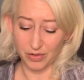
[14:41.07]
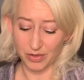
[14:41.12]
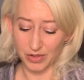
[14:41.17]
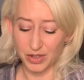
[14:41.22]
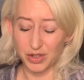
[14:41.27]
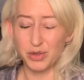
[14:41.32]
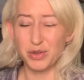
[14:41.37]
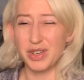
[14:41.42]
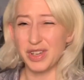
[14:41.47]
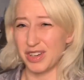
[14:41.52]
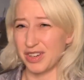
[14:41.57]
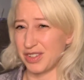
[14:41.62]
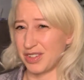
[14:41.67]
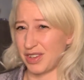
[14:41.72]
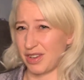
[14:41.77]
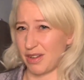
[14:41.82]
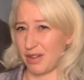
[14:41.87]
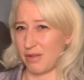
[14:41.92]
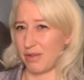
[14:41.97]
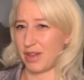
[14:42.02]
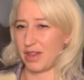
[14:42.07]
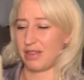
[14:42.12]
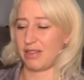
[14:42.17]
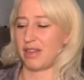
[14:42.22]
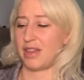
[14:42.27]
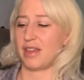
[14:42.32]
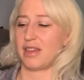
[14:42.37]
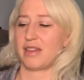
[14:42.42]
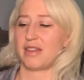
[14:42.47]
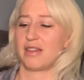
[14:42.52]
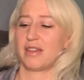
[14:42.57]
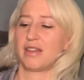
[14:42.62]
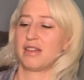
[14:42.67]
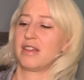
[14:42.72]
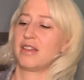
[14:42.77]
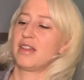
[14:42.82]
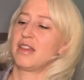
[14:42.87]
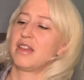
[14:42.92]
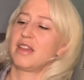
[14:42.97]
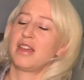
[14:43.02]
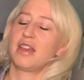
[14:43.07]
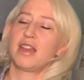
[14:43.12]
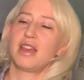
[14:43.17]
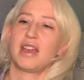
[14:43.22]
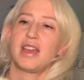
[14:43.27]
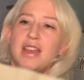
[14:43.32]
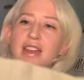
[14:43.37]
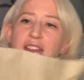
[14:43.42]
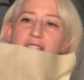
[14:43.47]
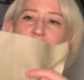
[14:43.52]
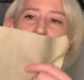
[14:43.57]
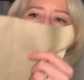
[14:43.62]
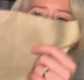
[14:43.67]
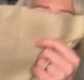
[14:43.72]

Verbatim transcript: two years ago, I think. And I